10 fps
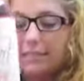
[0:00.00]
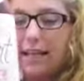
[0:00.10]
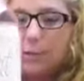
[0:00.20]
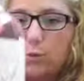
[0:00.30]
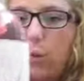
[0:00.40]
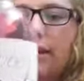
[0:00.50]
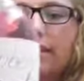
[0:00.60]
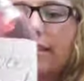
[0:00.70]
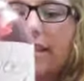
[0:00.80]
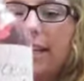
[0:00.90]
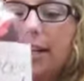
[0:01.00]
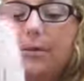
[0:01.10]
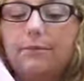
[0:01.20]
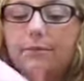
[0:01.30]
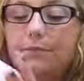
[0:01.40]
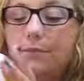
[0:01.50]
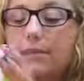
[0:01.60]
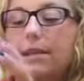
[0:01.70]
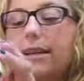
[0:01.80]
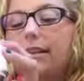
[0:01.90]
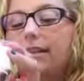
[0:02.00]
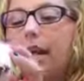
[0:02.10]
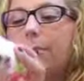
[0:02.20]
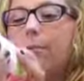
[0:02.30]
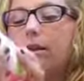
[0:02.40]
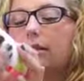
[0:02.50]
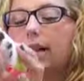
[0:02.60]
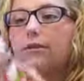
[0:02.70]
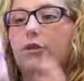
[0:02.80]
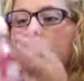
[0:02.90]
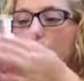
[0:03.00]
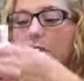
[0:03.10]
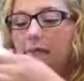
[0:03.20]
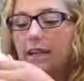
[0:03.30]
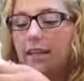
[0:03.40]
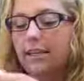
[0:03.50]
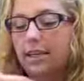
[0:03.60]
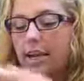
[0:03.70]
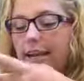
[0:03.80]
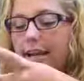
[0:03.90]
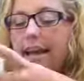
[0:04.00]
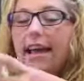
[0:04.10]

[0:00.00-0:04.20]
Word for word: It's one liter, and I bought that for $12.99.